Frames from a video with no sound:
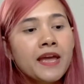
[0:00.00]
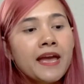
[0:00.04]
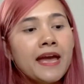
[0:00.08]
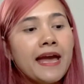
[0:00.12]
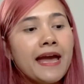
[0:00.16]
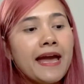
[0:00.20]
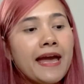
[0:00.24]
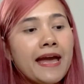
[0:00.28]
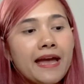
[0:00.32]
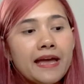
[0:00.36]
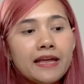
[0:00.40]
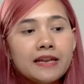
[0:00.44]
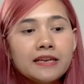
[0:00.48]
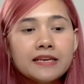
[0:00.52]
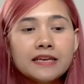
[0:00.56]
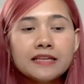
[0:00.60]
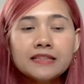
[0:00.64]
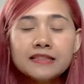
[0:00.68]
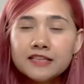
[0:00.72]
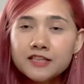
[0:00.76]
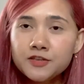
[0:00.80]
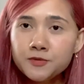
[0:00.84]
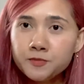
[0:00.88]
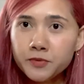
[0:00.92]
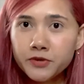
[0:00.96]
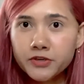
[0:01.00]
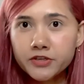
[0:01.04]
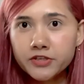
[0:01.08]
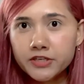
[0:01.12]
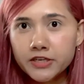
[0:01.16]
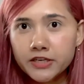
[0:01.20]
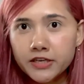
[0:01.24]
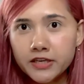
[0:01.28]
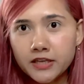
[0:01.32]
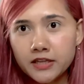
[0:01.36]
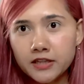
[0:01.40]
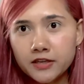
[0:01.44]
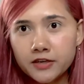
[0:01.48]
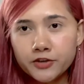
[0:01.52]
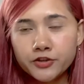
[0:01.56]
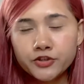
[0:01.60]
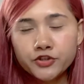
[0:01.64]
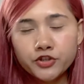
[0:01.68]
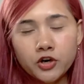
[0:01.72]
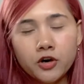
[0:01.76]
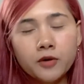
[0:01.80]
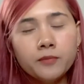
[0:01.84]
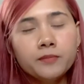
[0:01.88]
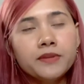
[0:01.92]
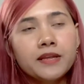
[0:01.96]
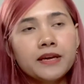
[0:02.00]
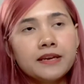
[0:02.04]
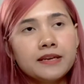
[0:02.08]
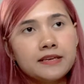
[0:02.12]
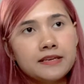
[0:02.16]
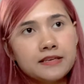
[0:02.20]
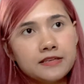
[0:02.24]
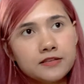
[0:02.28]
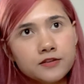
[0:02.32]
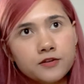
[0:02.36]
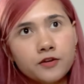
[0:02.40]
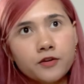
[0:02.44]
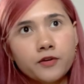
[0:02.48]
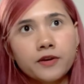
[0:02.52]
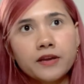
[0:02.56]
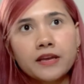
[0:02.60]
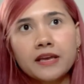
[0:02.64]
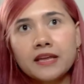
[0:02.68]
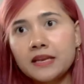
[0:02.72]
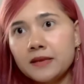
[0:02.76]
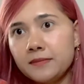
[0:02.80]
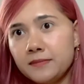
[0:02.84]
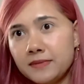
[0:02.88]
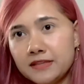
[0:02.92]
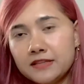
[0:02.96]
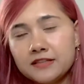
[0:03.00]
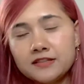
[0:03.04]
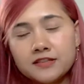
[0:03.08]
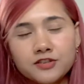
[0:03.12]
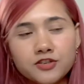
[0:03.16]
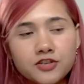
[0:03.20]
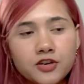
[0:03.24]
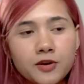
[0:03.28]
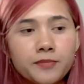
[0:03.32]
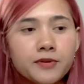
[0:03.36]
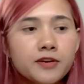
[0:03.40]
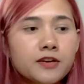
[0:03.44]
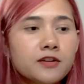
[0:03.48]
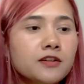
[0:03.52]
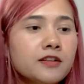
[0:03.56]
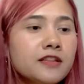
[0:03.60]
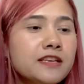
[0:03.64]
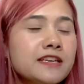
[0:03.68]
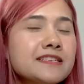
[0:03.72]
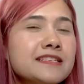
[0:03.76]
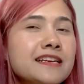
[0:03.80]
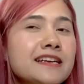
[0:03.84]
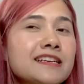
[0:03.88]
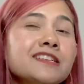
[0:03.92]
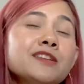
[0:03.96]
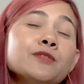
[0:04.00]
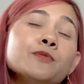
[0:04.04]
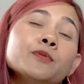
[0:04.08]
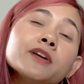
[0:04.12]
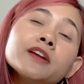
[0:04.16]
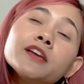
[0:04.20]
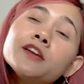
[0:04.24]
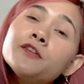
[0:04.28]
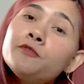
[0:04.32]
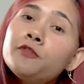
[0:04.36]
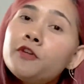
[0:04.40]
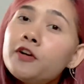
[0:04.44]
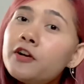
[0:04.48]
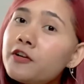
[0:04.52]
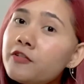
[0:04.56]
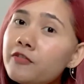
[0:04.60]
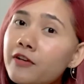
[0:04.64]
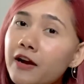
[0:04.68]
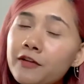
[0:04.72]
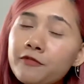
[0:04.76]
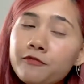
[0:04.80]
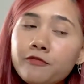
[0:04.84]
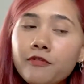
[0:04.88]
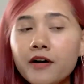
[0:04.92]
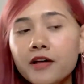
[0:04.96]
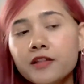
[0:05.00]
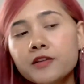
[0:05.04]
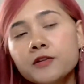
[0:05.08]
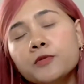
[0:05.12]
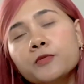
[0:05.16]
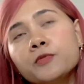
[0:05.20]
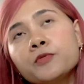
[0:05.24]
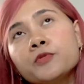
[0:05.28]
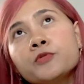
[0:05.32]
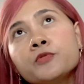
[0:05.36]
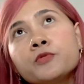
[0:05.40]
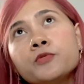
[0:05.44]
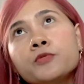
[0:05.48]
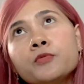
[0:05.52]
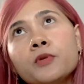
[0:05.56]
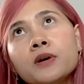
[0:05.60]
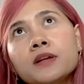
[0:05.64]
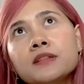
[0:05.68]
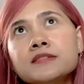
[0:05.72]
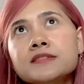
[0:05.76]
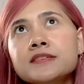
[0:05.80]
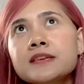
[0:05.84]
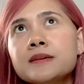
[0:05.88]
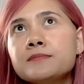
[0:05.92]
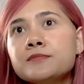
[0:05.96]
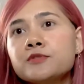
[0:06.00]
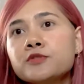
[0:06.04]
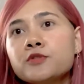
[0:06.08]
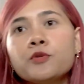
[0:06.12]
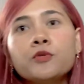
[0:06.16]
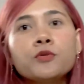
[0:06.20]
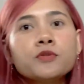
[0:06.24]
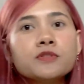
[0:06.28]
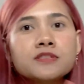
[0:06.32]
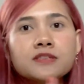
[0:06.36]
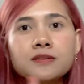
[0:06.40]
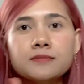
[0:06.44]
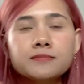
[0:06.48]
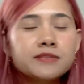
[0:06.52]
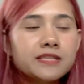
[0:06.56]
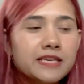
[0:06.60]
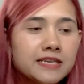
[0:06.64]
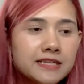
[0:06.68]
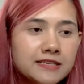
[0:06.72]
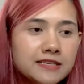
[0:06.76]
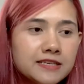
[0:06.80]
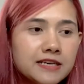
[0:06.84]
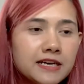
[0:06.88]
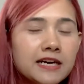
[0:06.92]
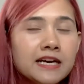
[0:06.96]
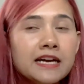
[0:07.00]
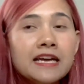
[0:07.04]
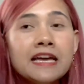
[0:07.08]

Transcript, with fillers: and in this particular job that he's going and he meets the chubby girl he's actually working for her grandfather who wants him to code some data